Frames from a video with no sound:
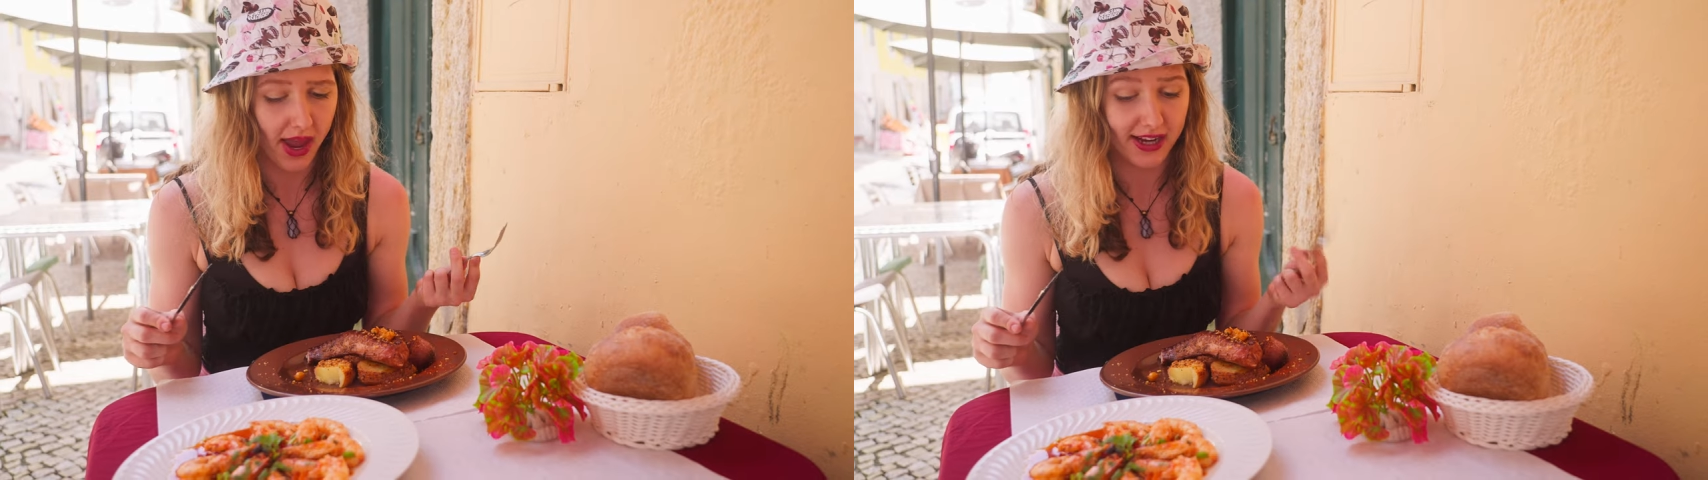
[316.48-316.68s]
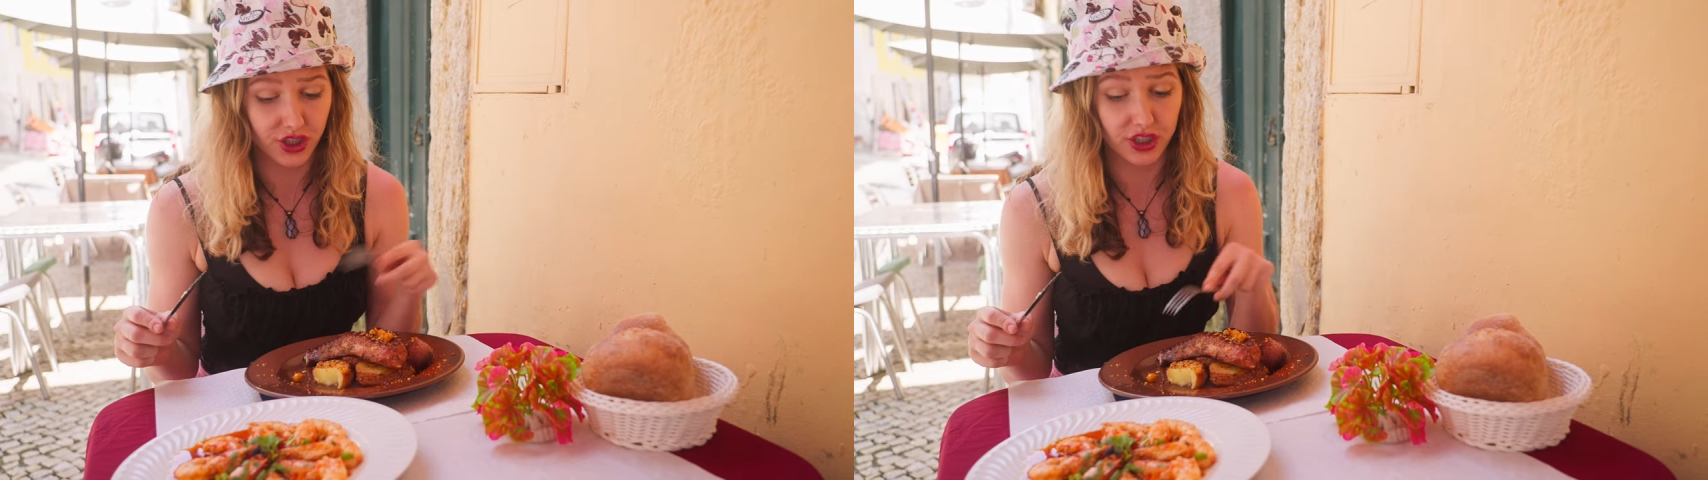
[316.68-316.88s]

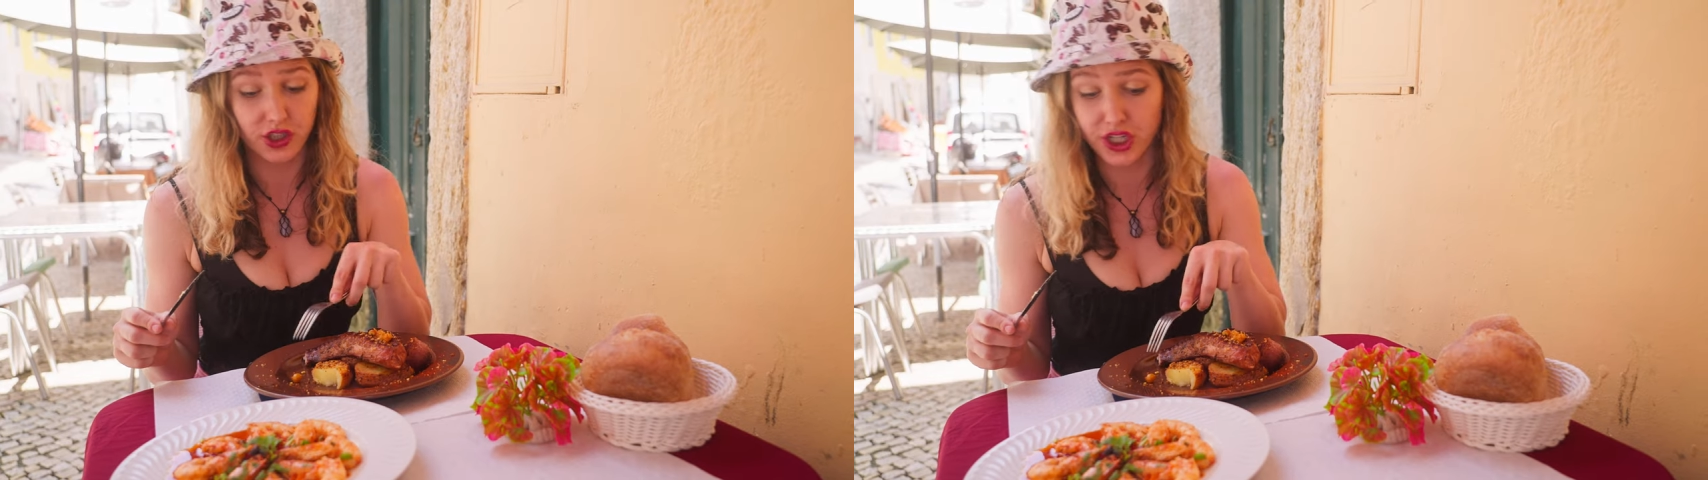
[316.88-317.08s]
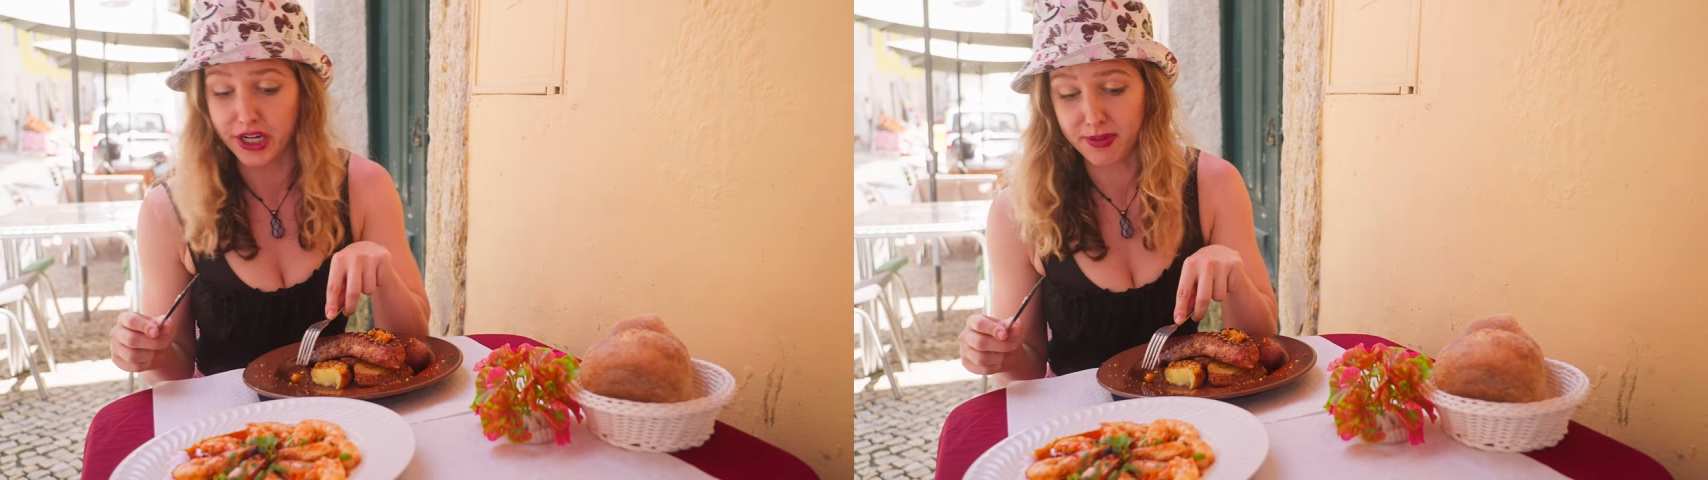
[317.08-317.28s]
Actually, the
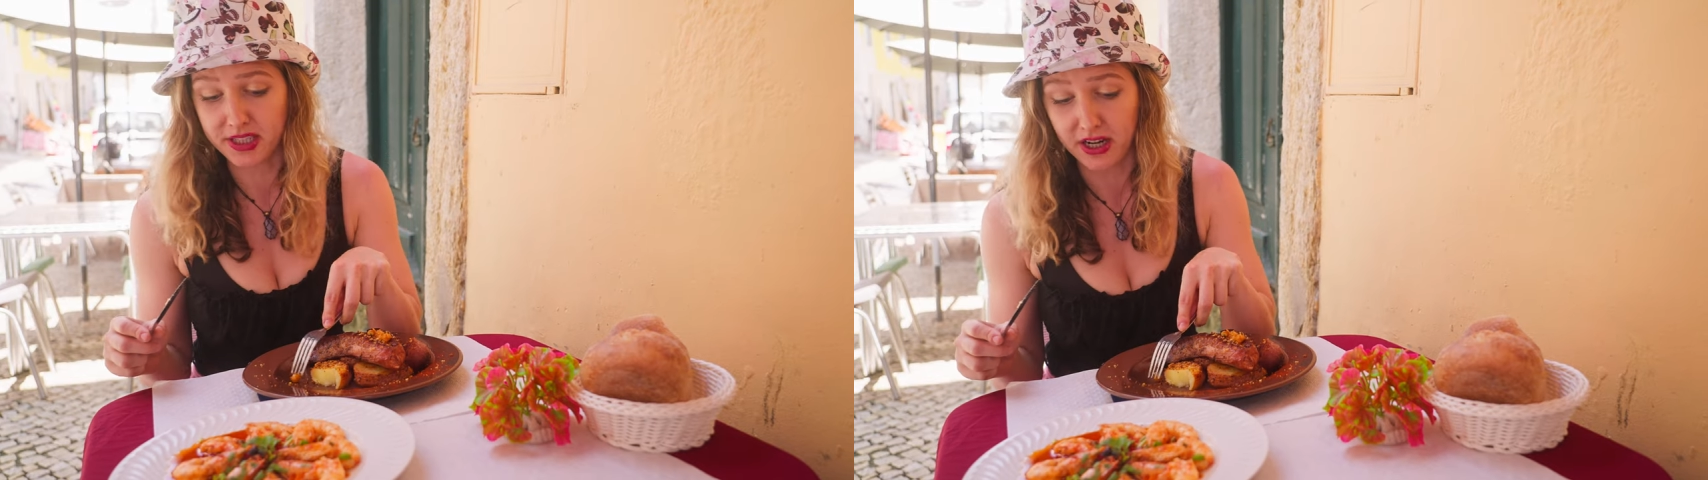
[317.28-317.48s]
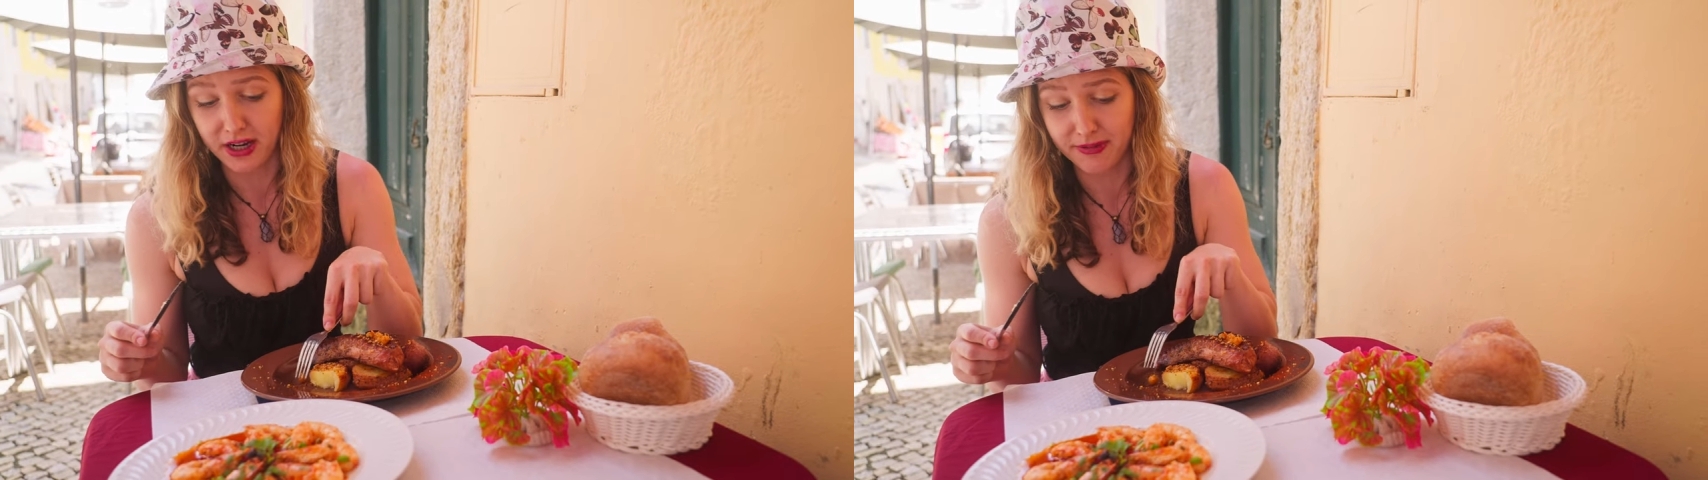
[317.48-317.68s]

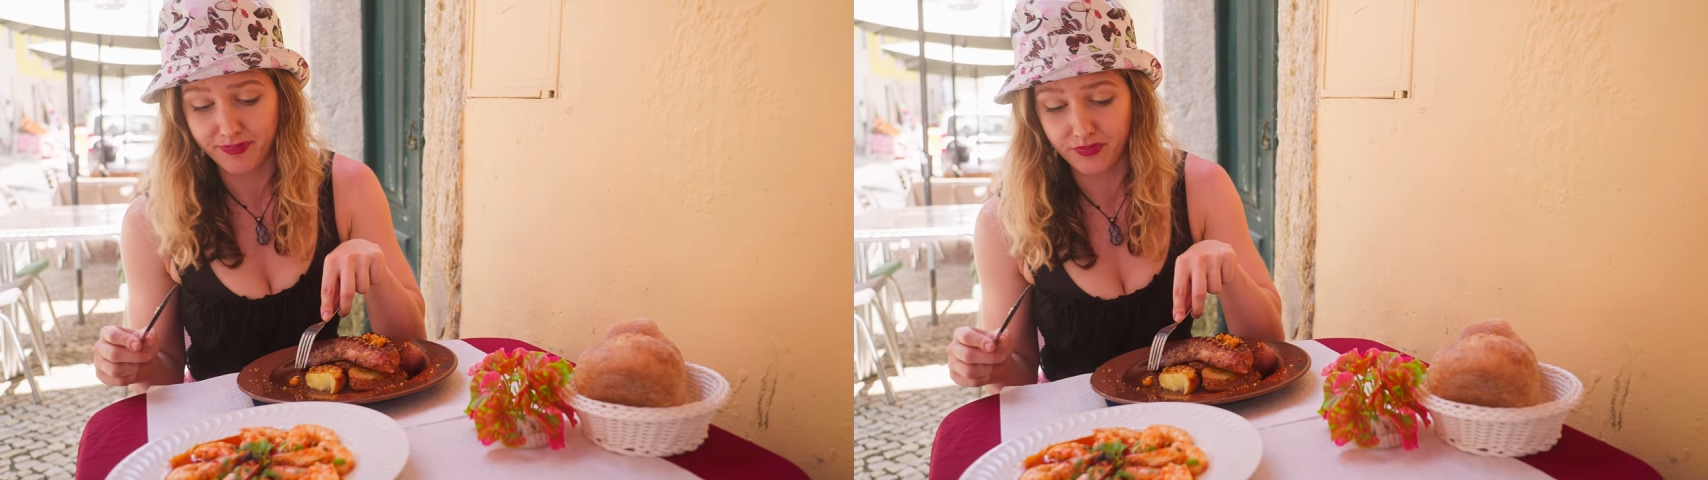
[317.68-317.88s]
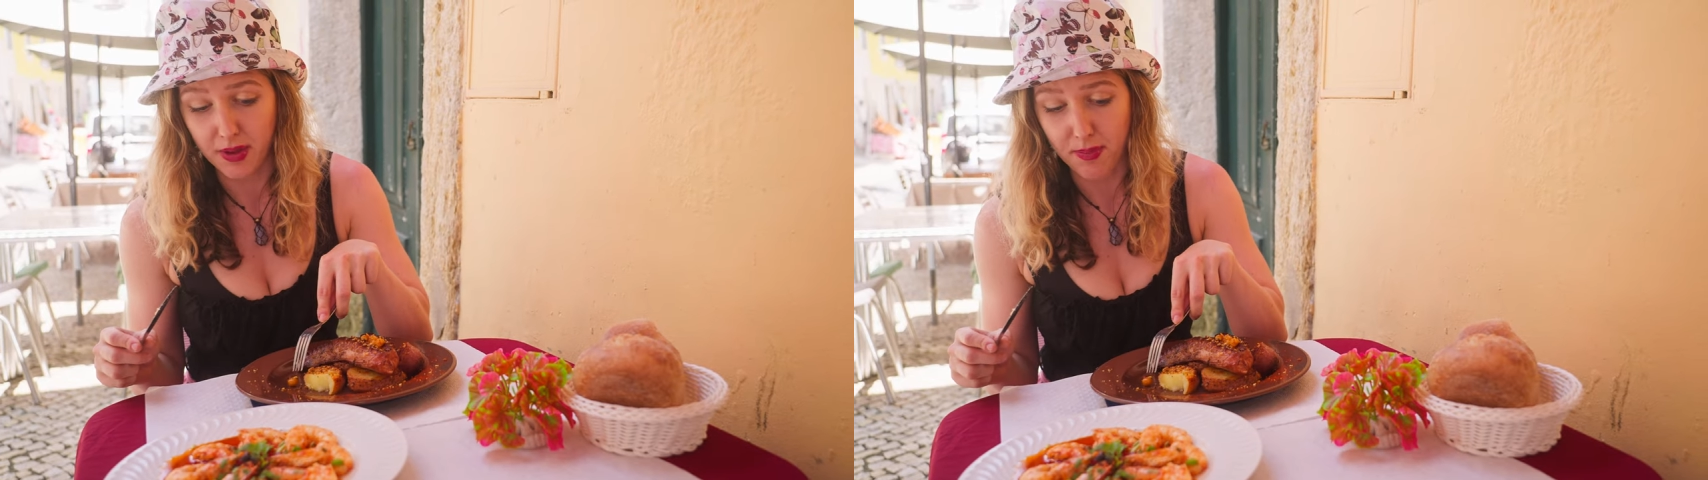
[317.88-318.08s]
chickpeas are
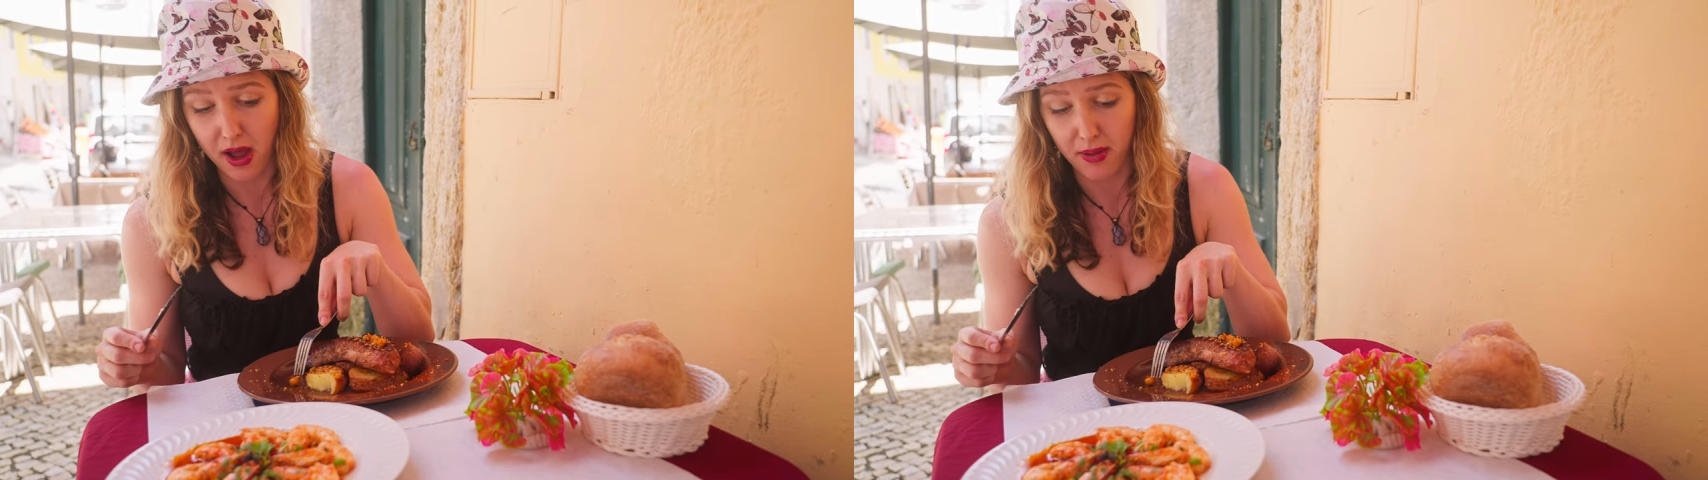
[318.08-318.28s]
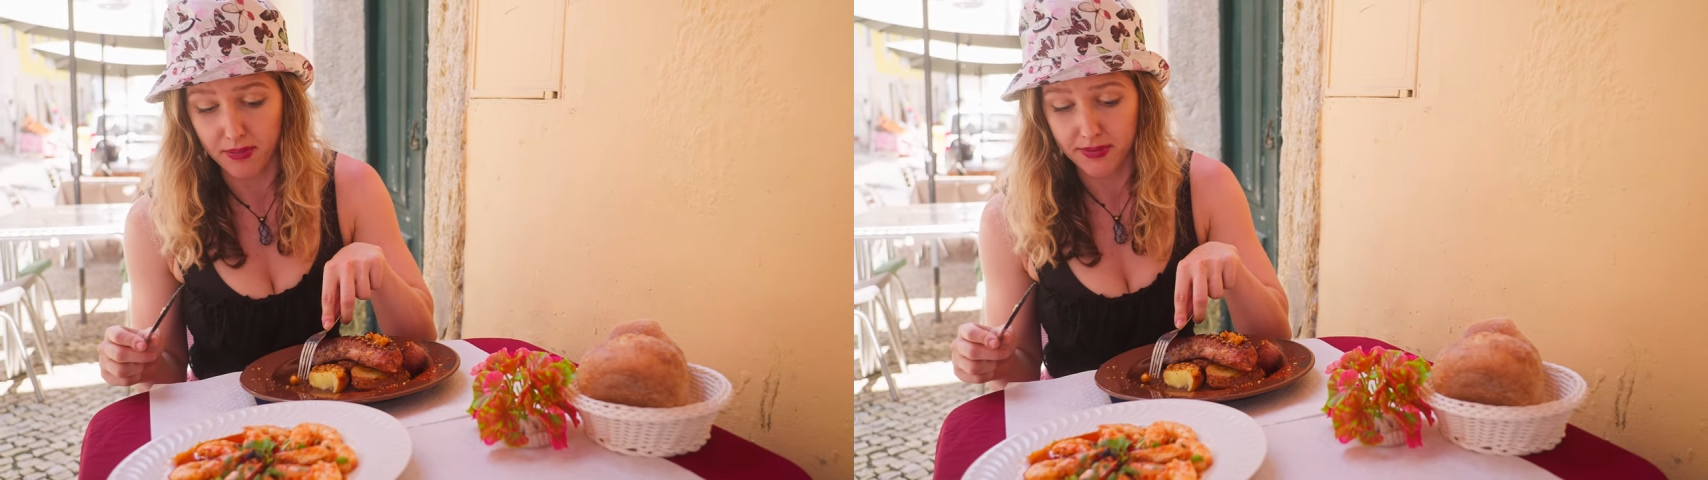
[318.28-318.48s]
the
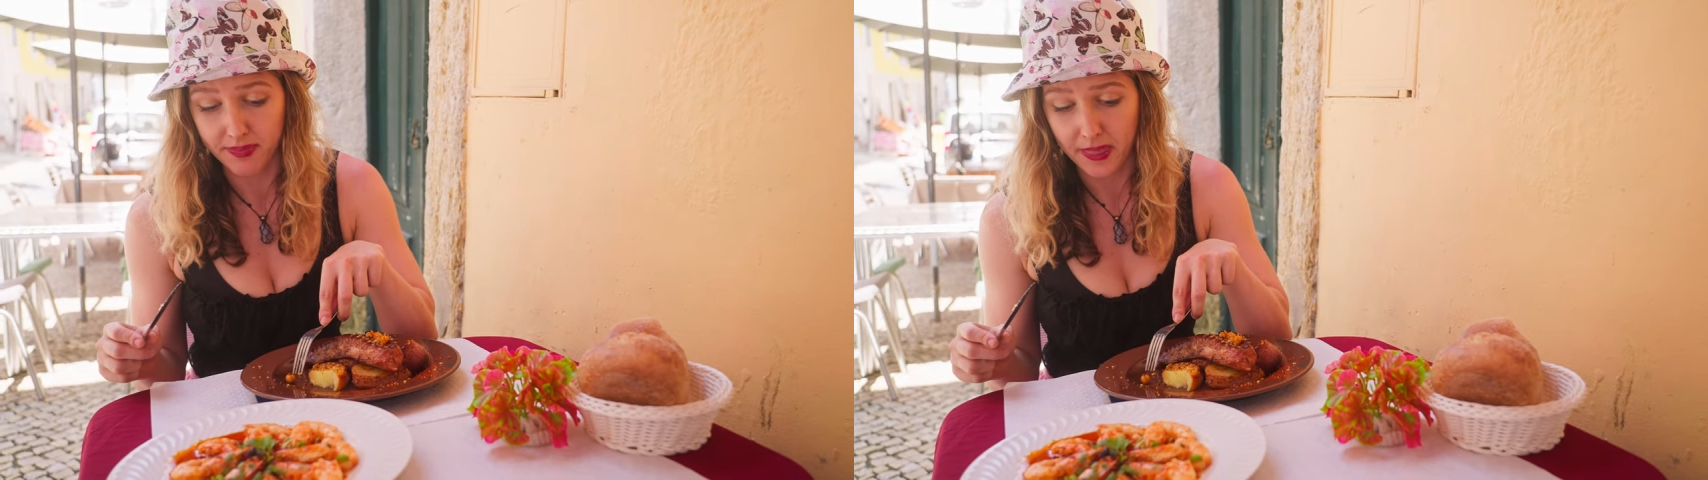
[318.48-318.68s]
bomb.